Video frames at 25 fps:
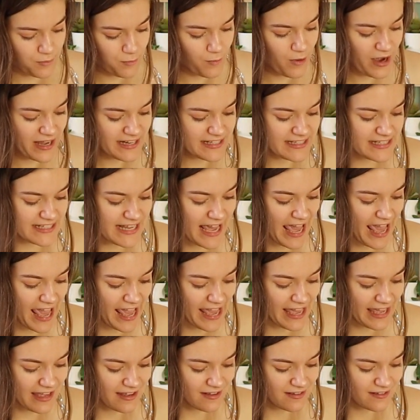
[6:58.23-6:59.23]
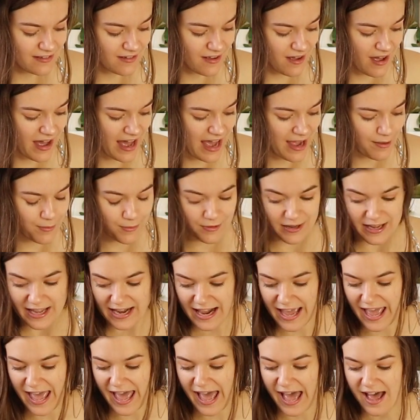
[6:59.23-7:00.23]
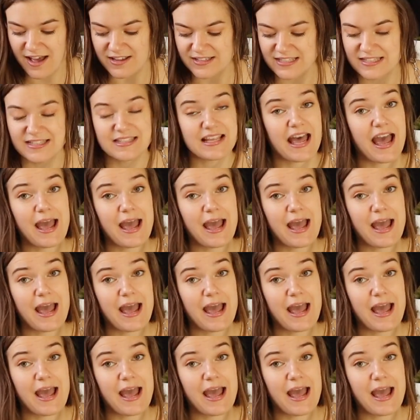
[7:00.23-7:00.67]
one day I will get a house.